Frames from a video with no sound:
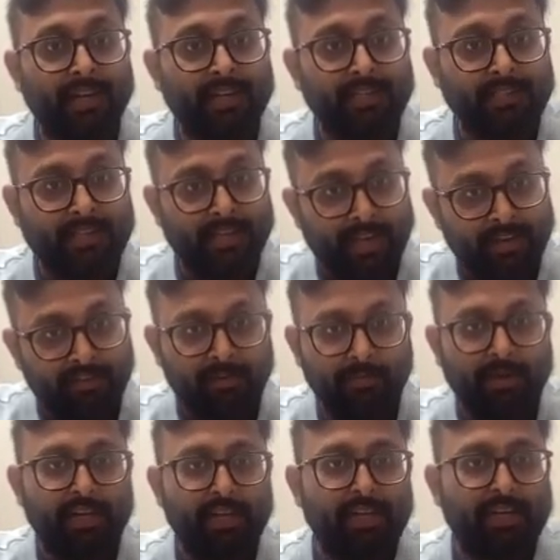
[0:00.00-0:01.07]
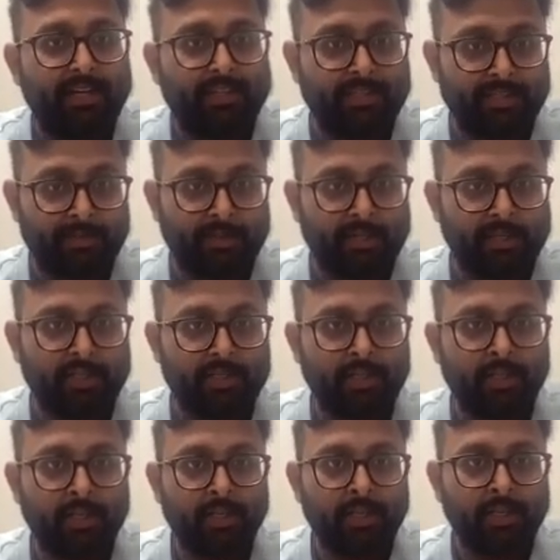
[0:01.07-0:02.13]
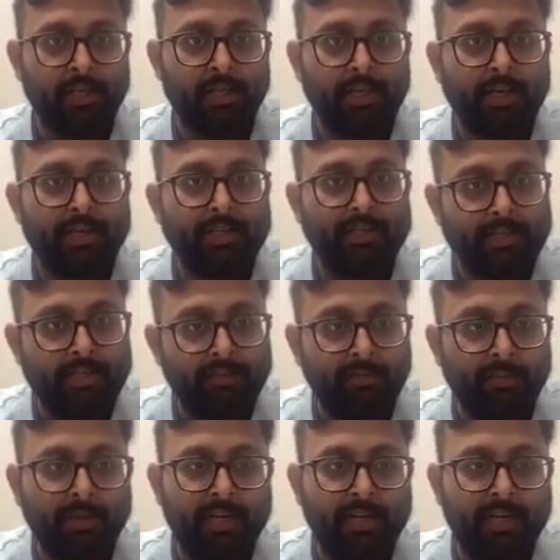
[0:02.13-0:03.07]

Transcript: It has never been delayed this much. It has never